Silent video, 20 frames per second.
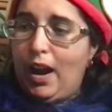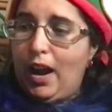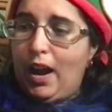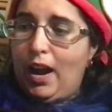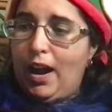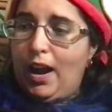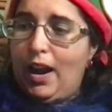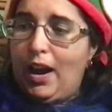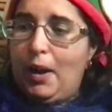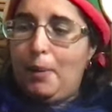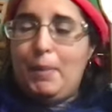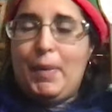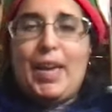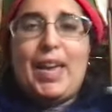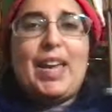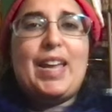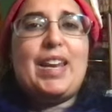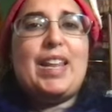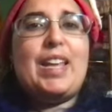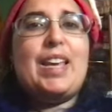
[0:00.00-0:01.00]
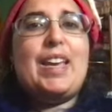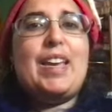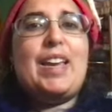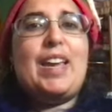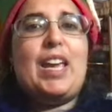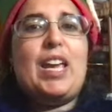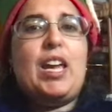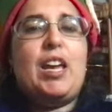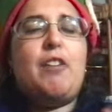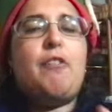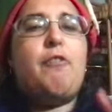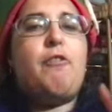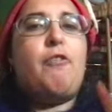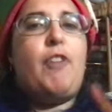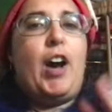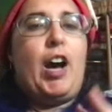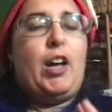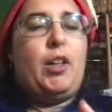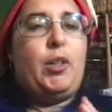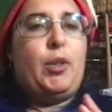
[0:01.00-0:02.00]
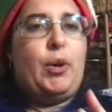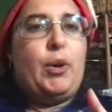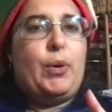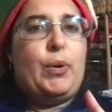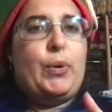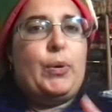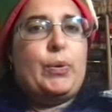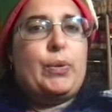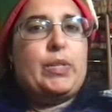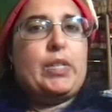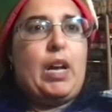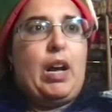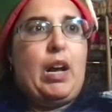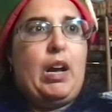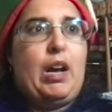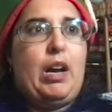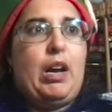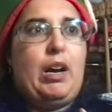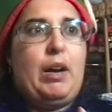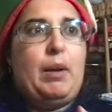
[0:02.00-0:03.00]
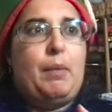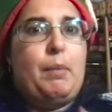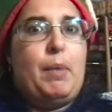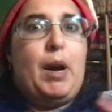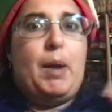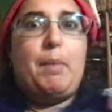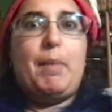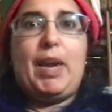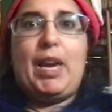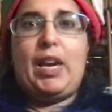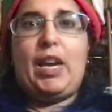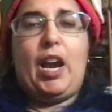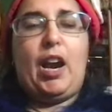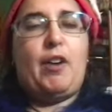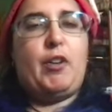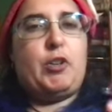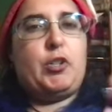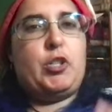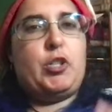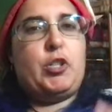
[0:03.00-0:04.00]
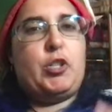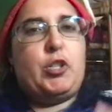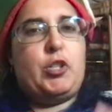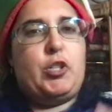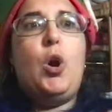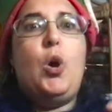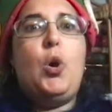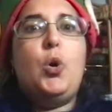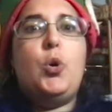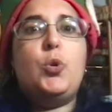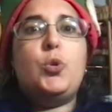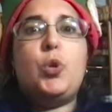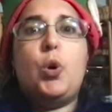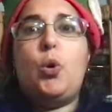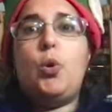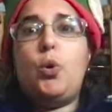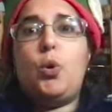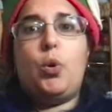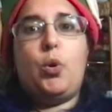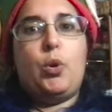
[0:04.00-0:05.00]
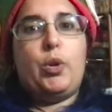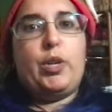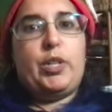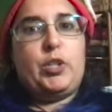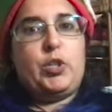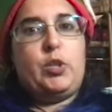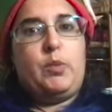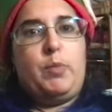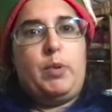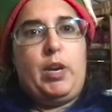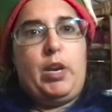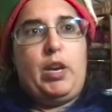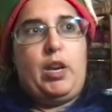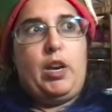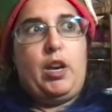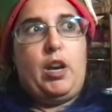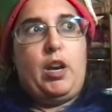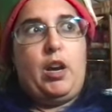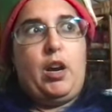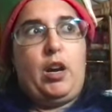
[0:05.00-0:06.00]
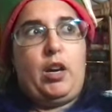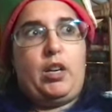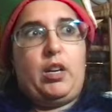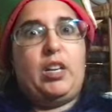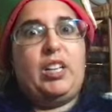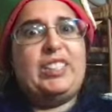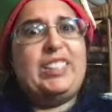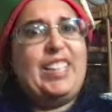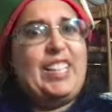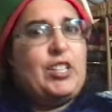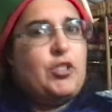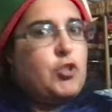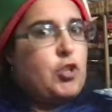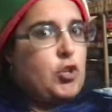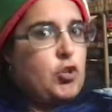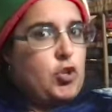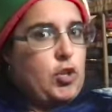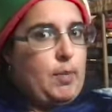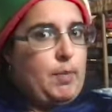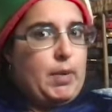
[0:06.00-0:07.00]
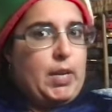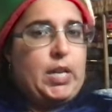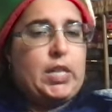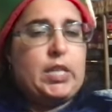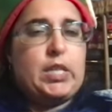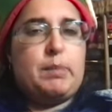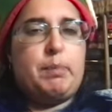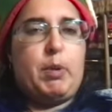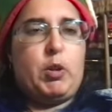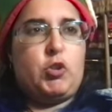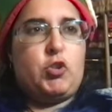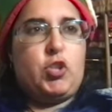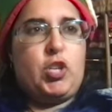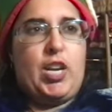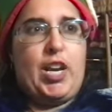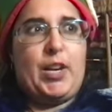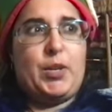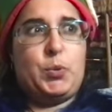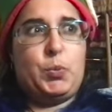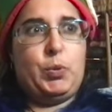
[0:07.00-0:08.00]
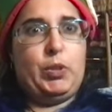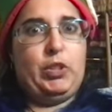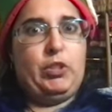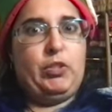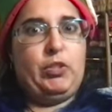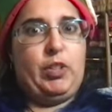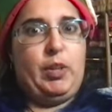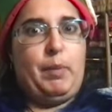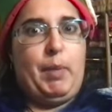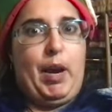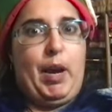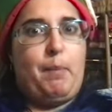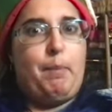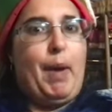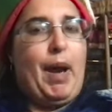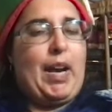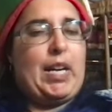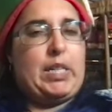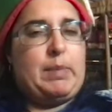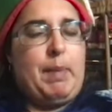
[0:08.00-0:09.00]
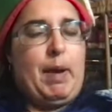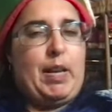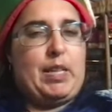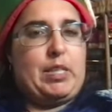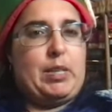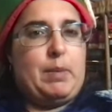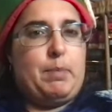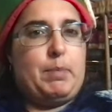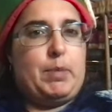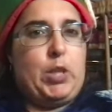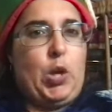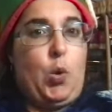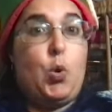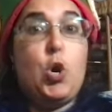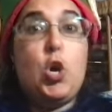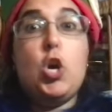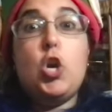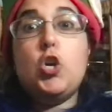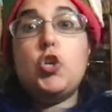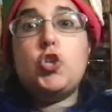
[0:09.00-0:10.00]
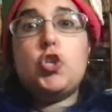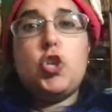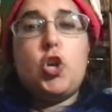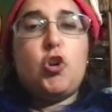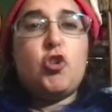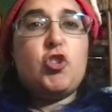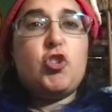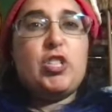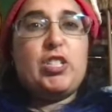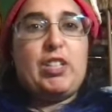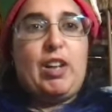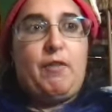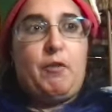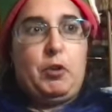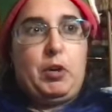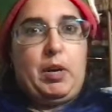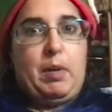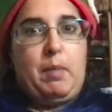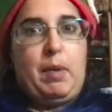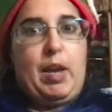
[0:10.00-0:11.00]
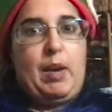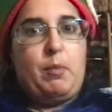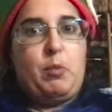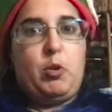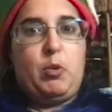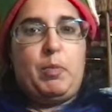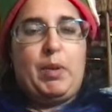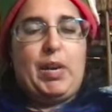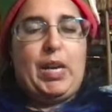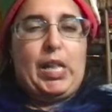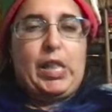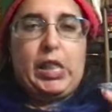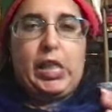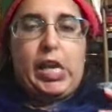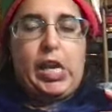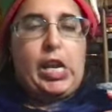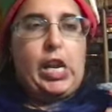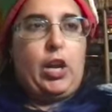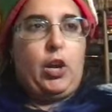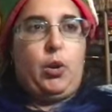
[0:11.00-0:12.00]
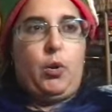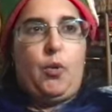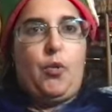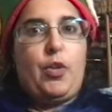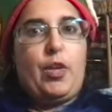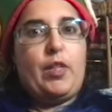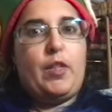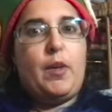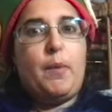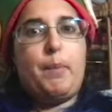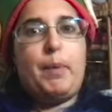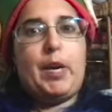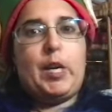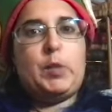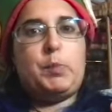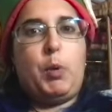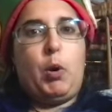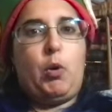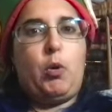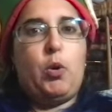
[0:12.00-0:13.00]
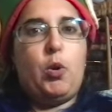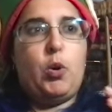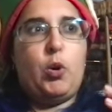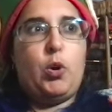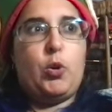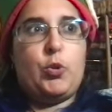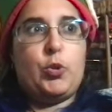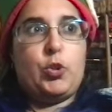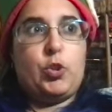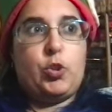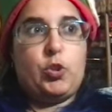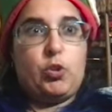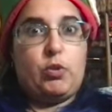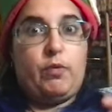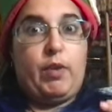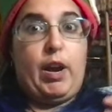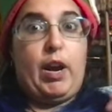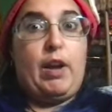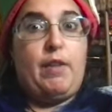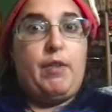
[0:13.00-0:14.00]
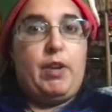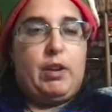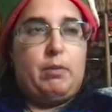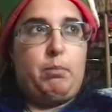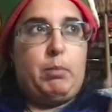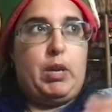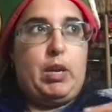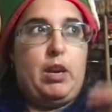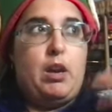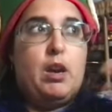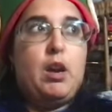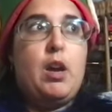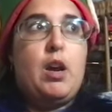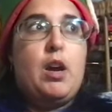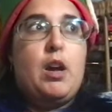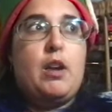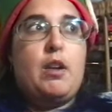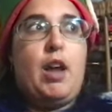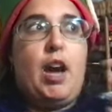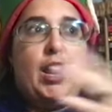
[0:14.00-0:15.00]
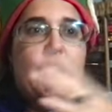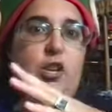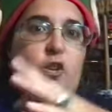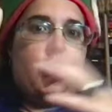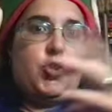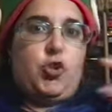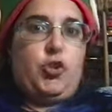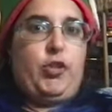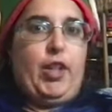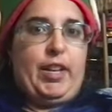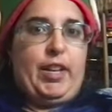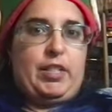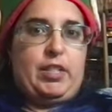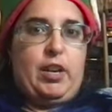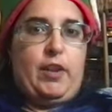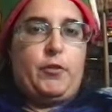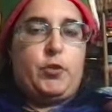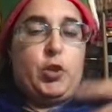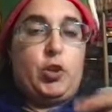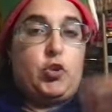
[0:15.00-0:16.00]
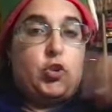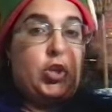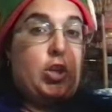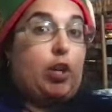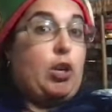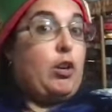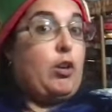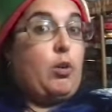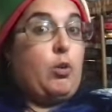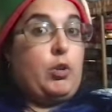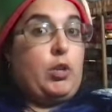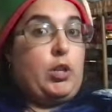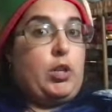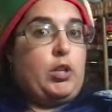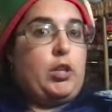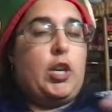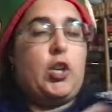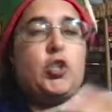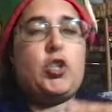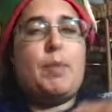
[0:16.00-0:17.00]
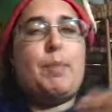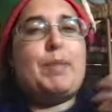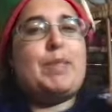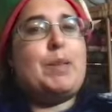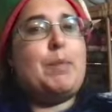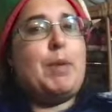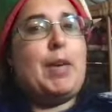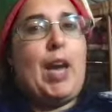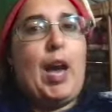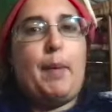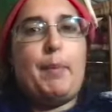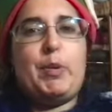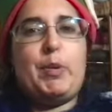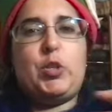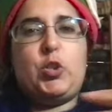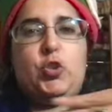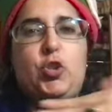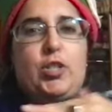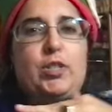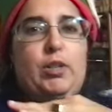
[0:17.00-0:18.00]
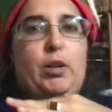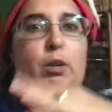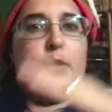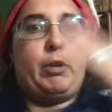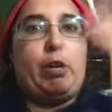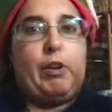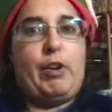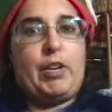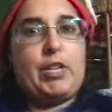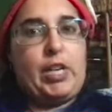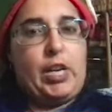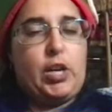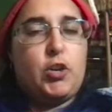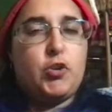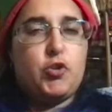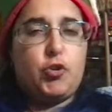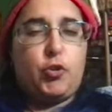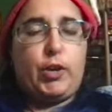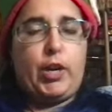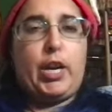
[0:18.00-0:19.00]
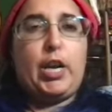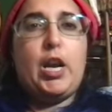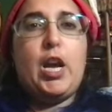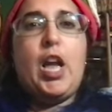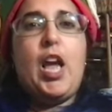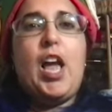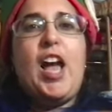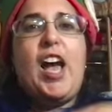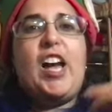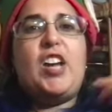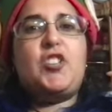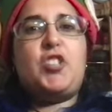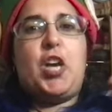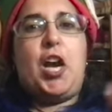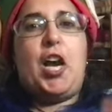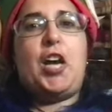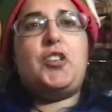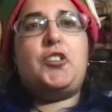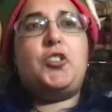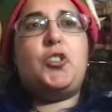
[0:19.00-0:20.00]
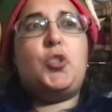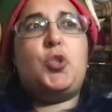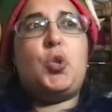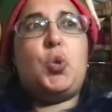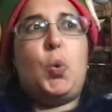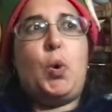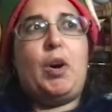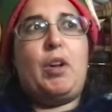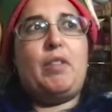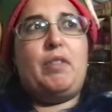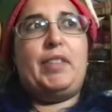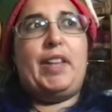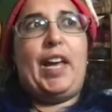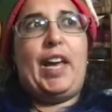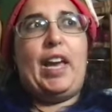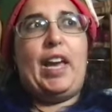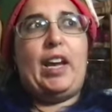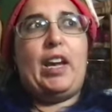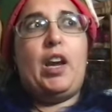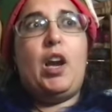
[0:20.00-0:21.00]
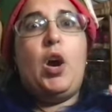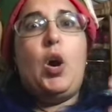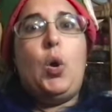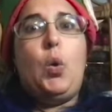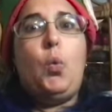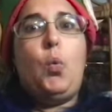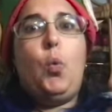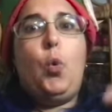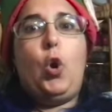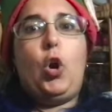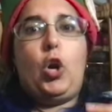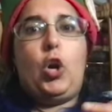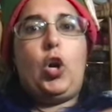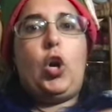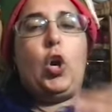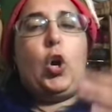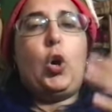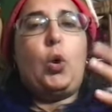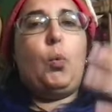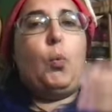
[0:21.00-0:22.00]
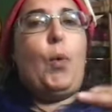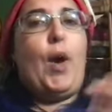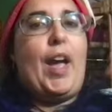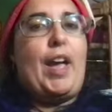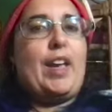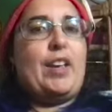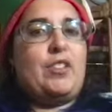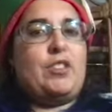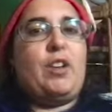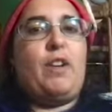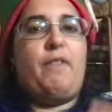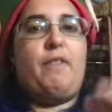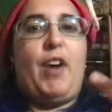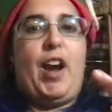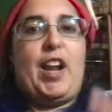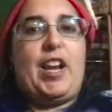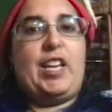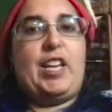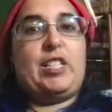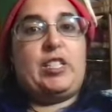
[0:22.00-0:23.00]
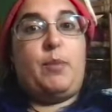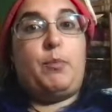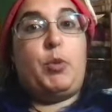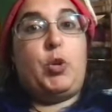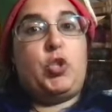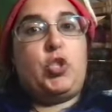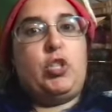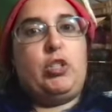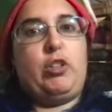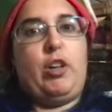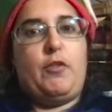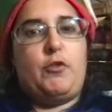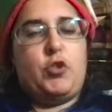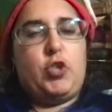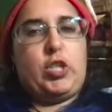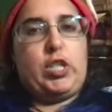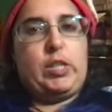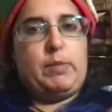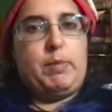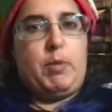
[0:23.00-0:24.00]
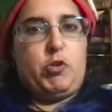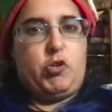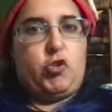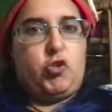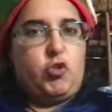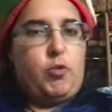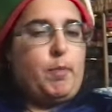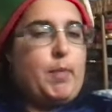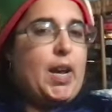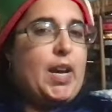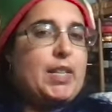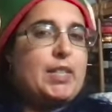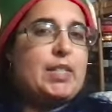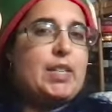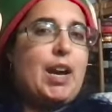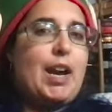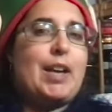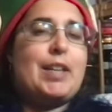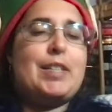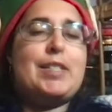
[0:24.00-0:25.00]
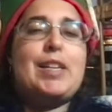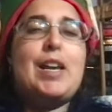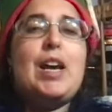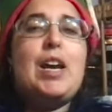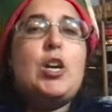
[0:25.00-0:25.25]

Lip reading: It follows a main character whose whole goal is to be a collegiate gymnast, but she has really, really bad back spasms. So she knows she's never going to be able to be elite and go to the Olympics, but her whole goal is to survive and be not injured less enough so that she can go to collegiate. But something happens and she has a career-ending injury and she has to sort of like work her way to finding something she loves just as much as gymnastics.